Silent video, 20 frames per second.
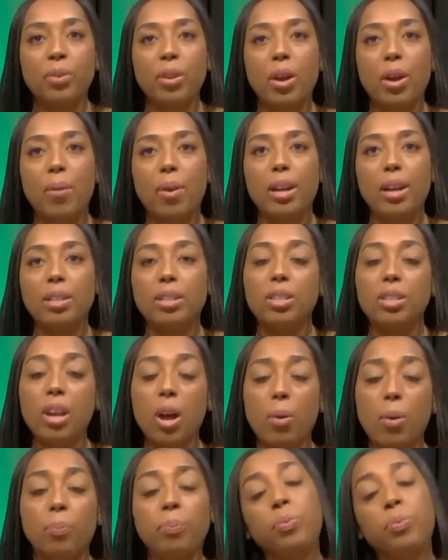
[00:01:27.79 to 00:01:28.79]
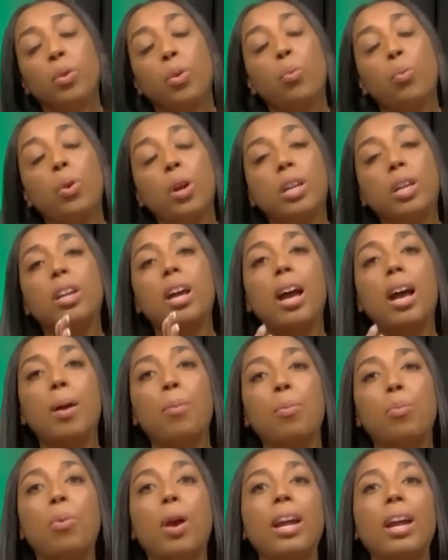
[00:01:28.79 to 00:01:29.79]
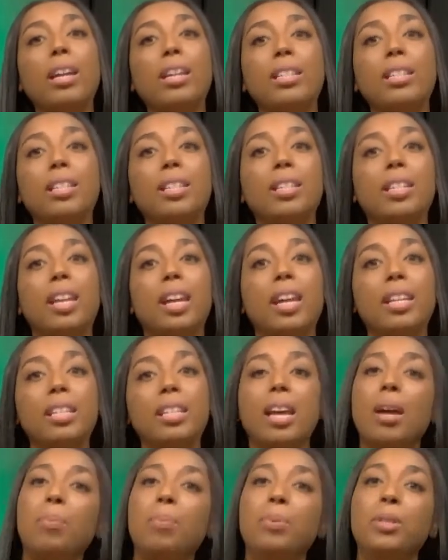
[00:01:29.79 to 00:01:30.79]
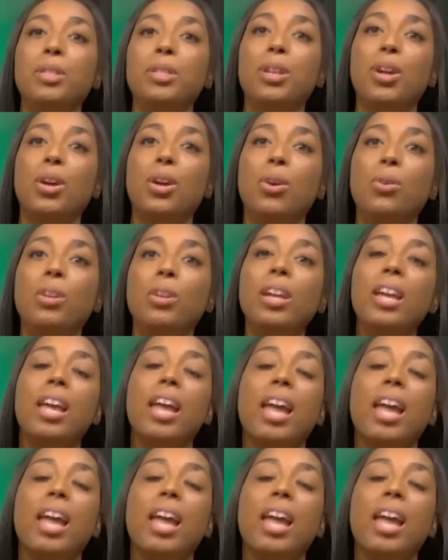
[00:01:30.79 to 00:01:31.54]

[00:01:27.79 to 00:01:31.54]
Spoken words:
All right, so we're going to hop right into today's episode,